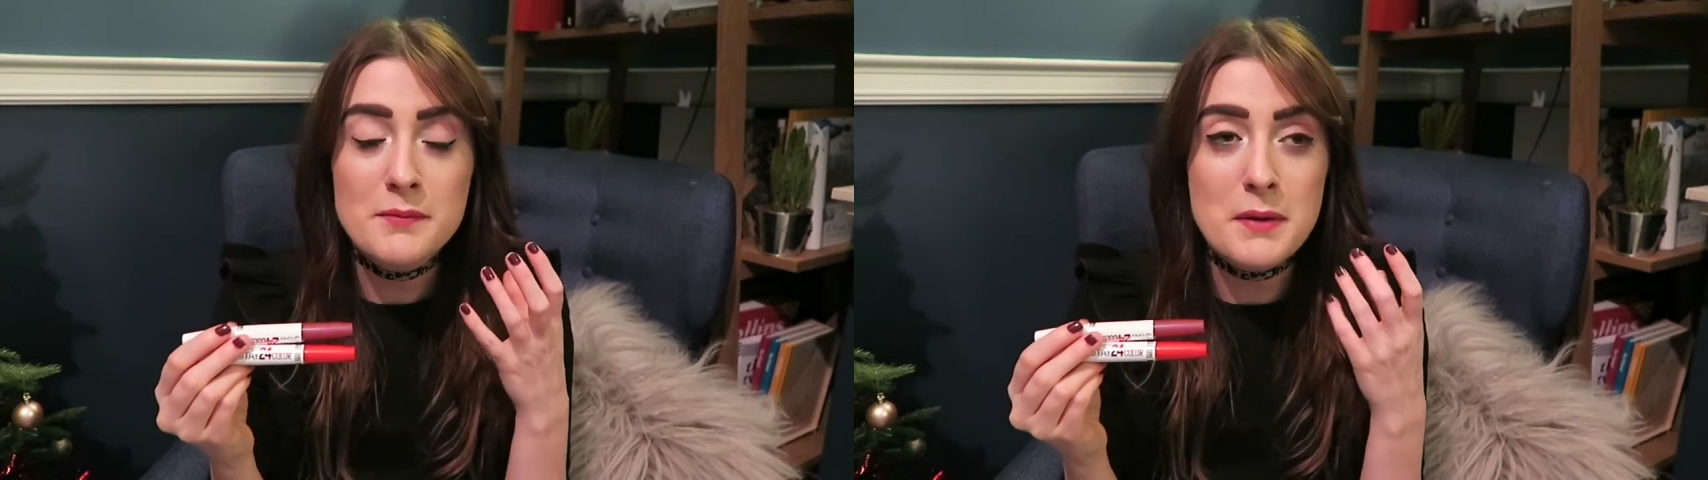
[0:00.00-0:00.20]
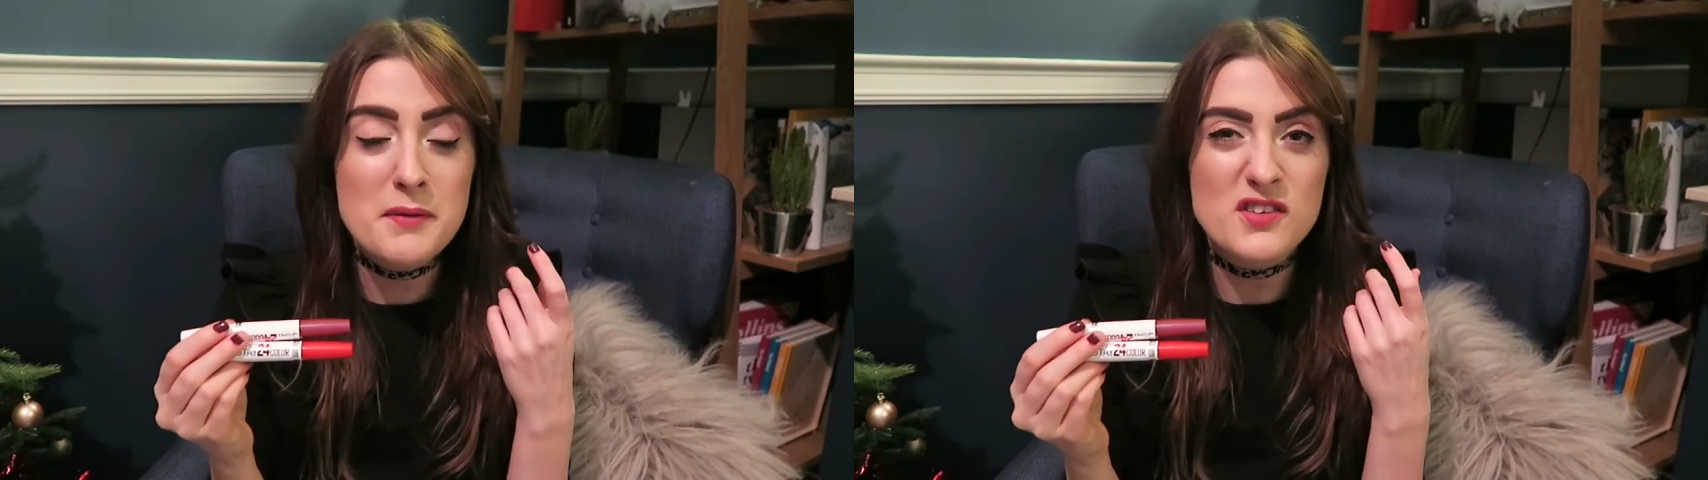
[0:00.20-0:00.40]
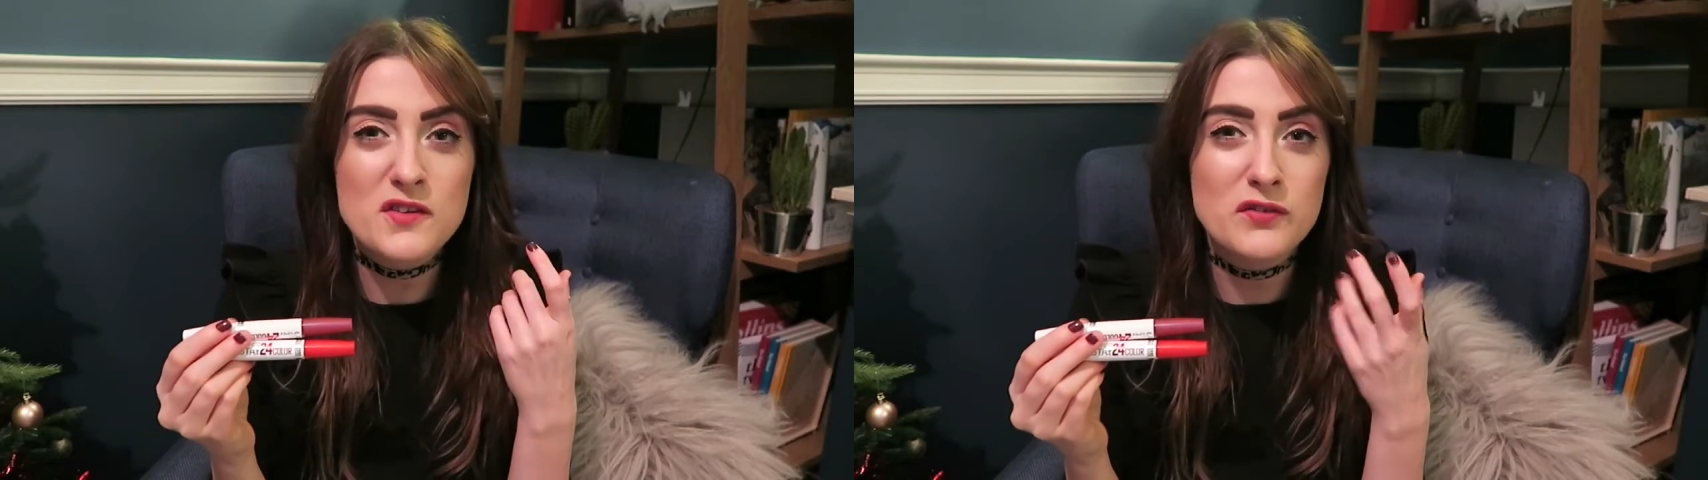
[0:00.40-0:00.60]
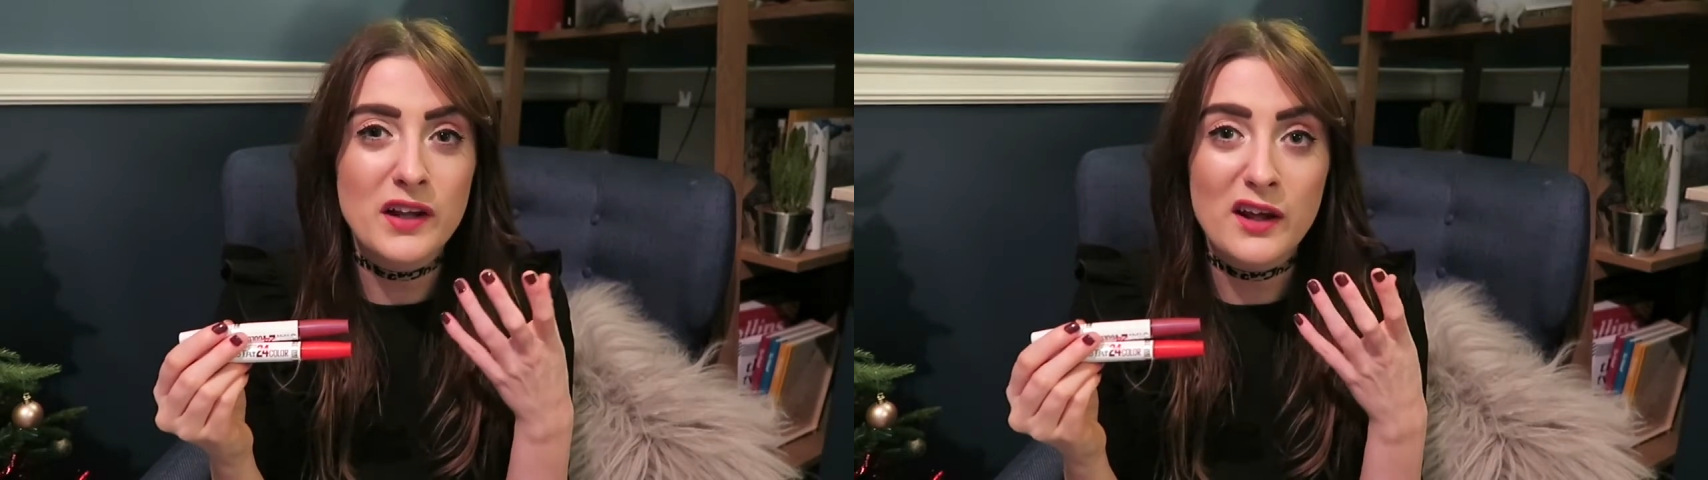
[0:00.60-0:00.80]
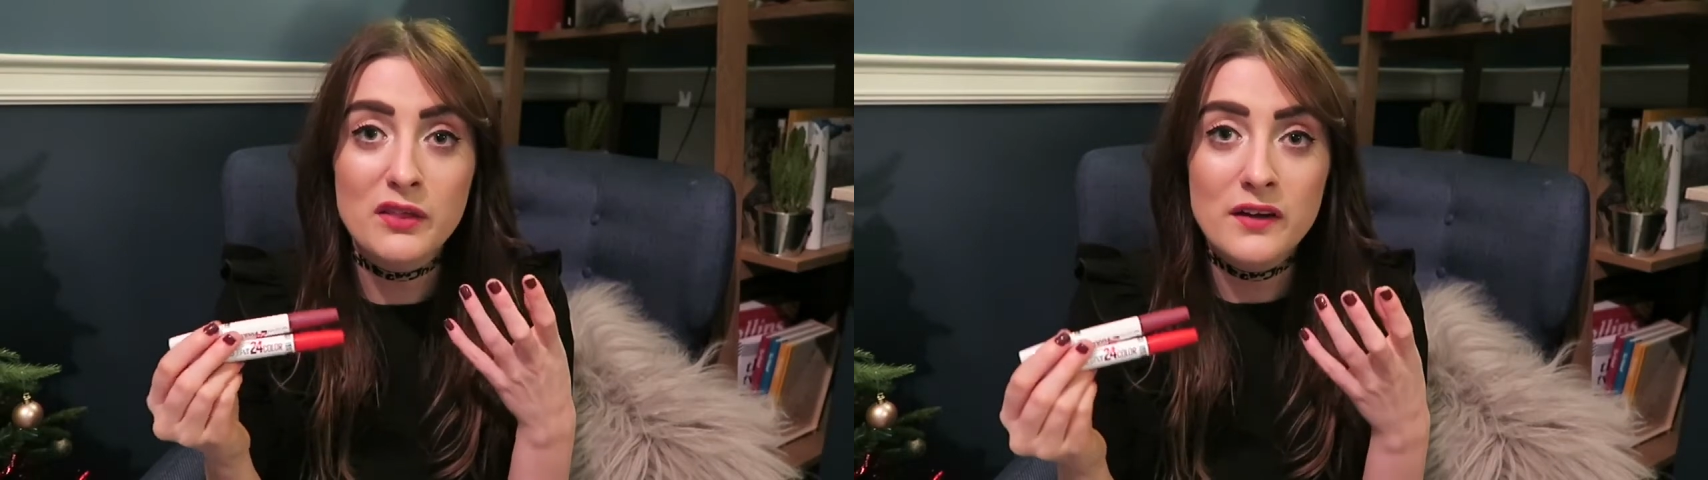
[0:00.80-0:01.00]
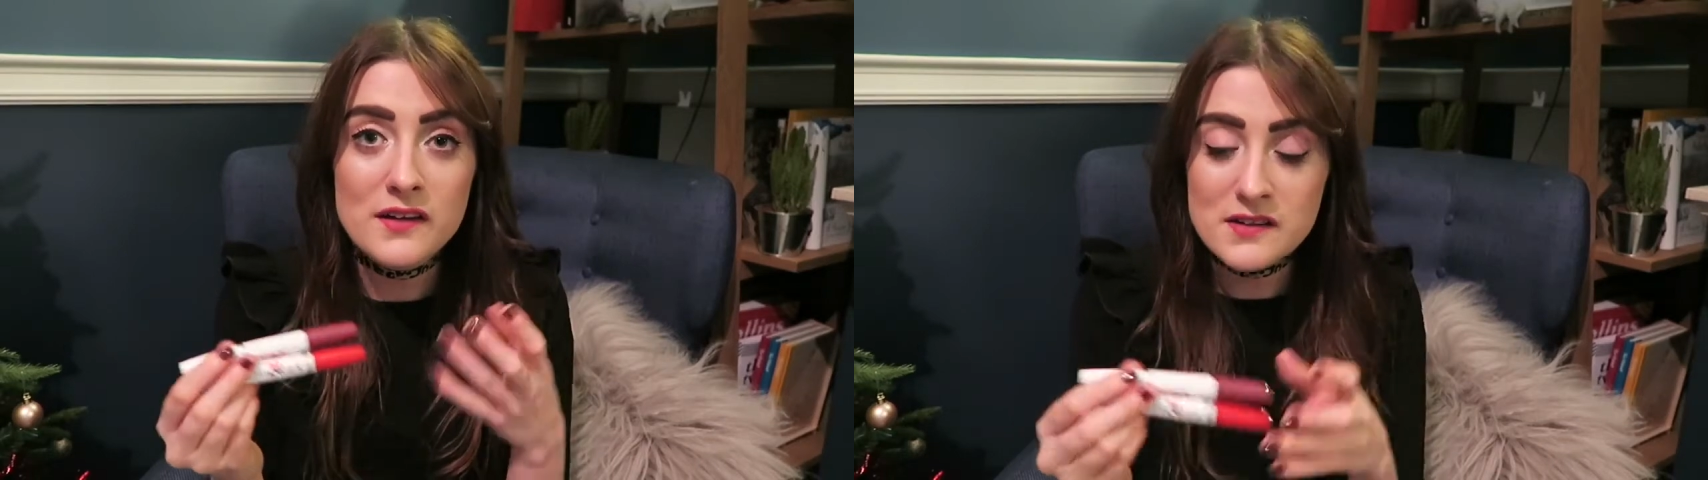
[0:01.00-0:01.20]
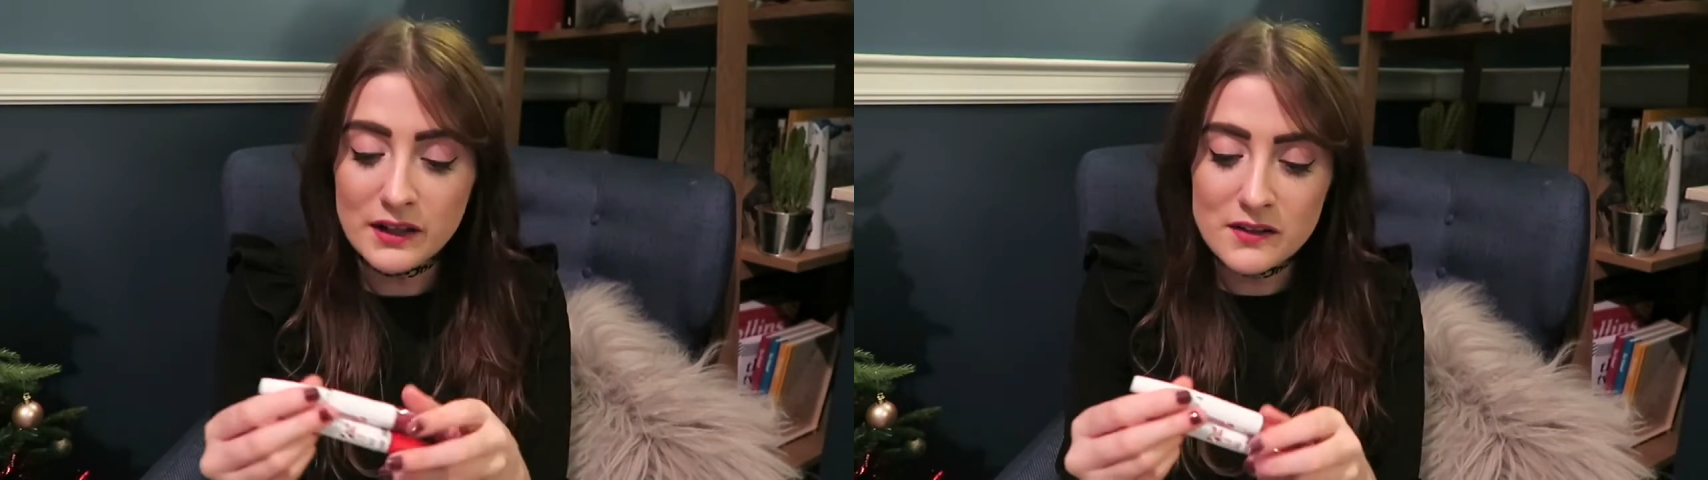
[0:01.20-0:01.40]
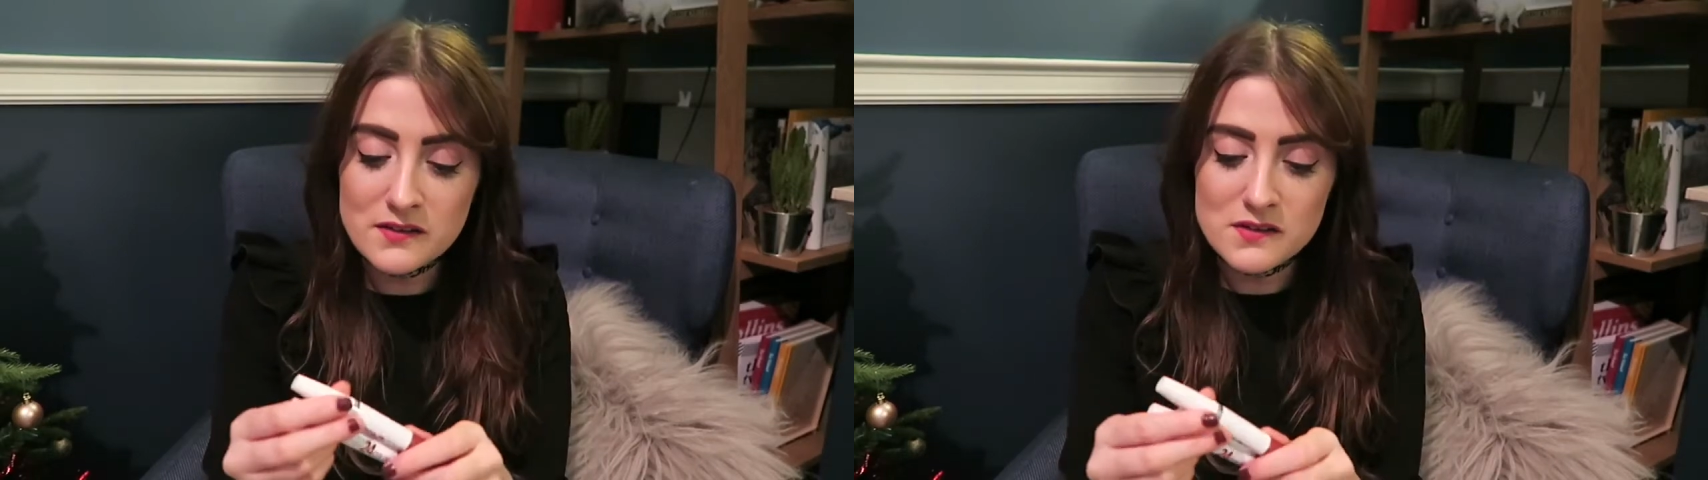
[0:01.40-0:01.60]
maybe just for like 30
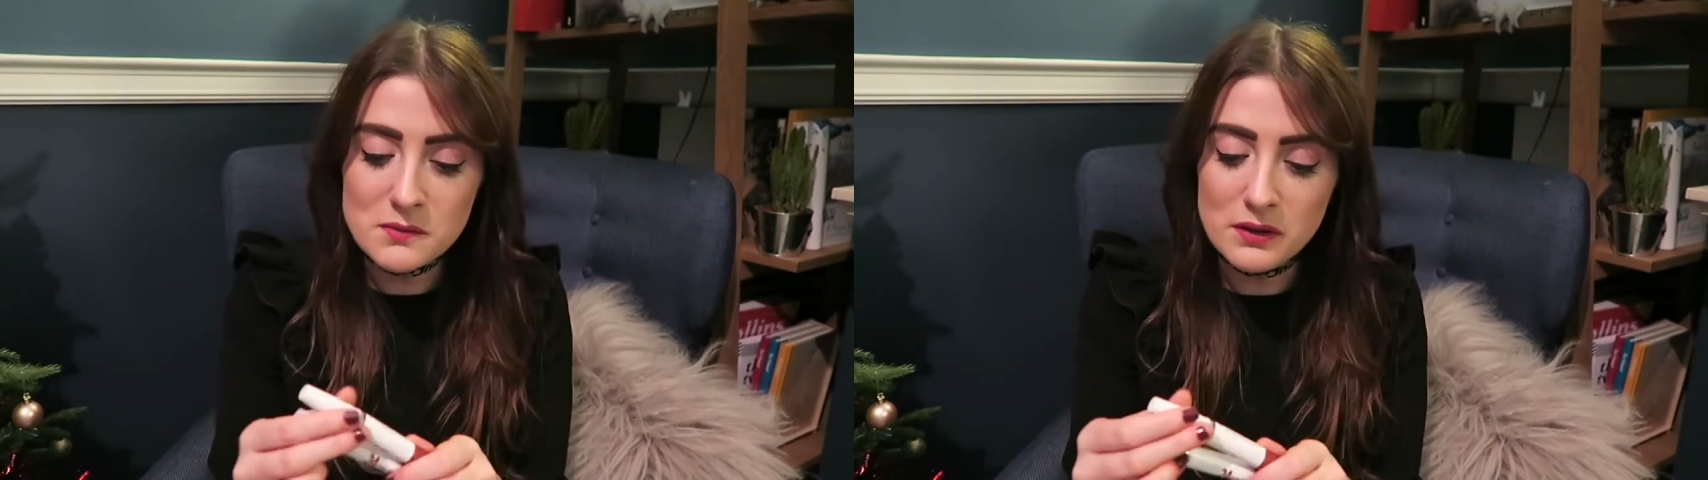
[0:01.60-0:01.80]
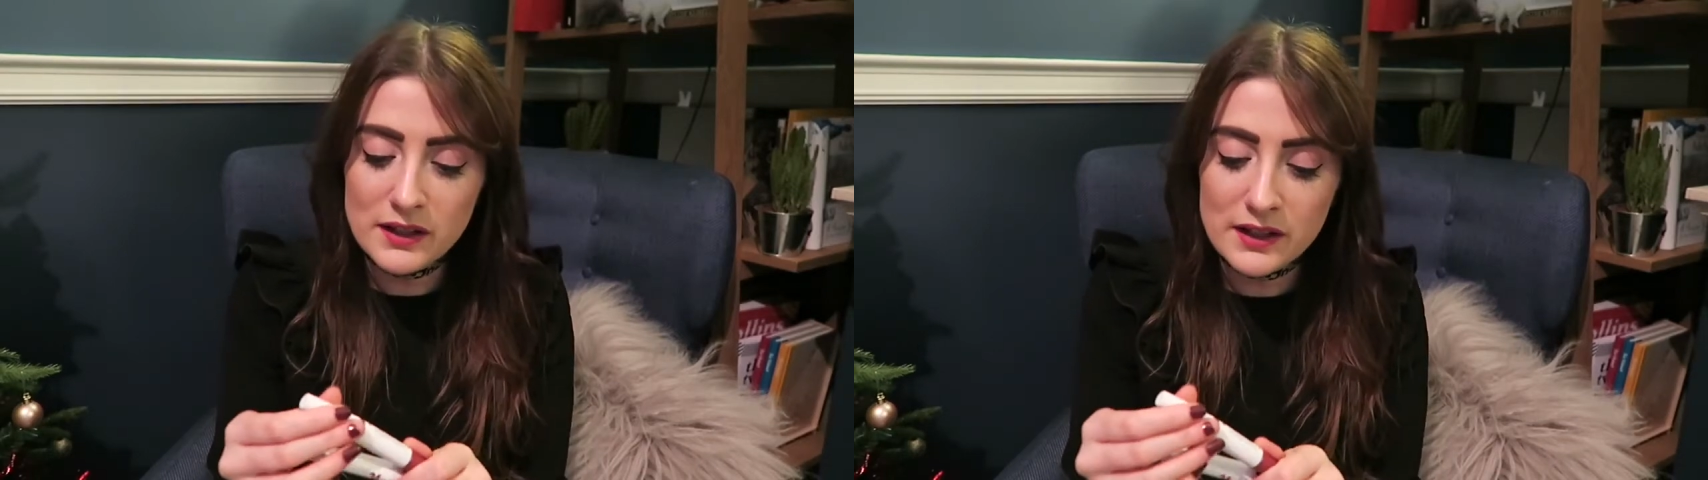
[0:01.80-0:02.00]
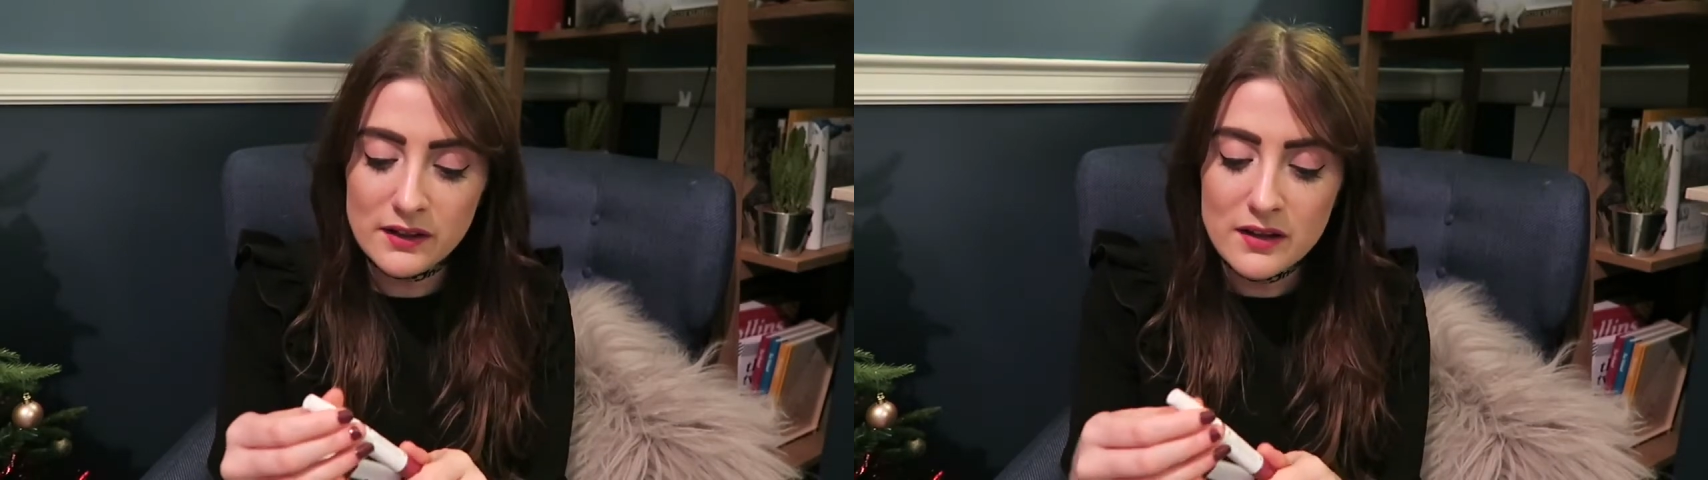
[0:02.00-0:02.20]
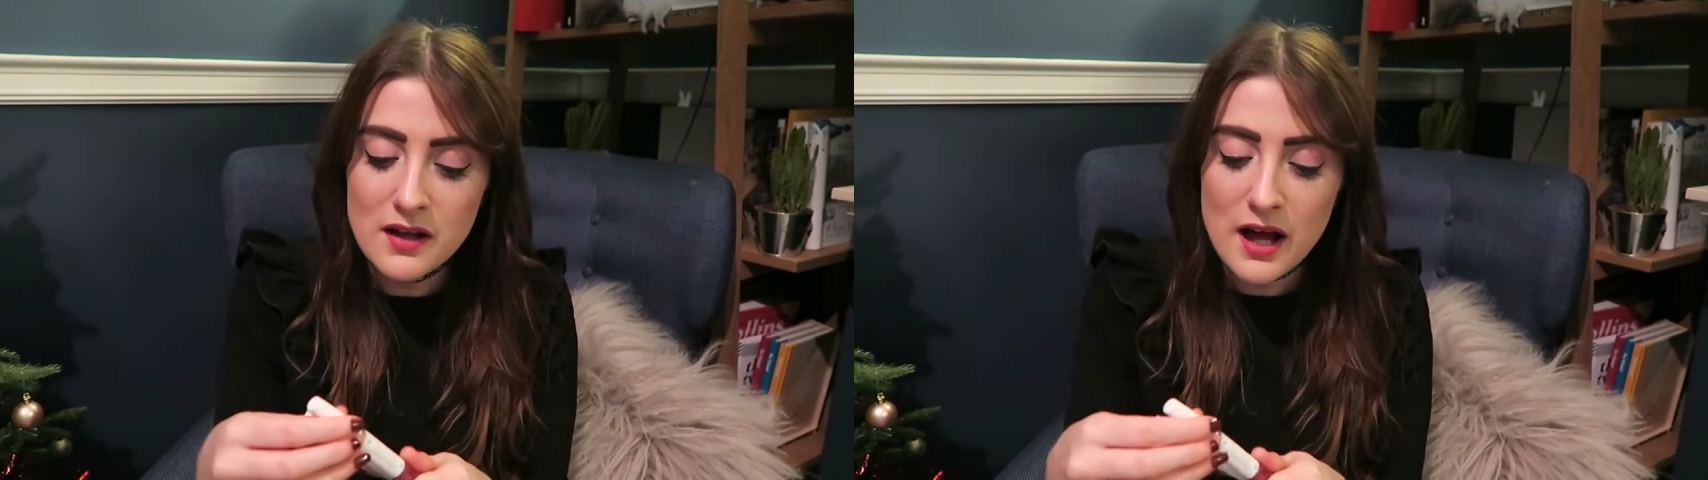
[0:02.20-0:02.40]
seconds or something,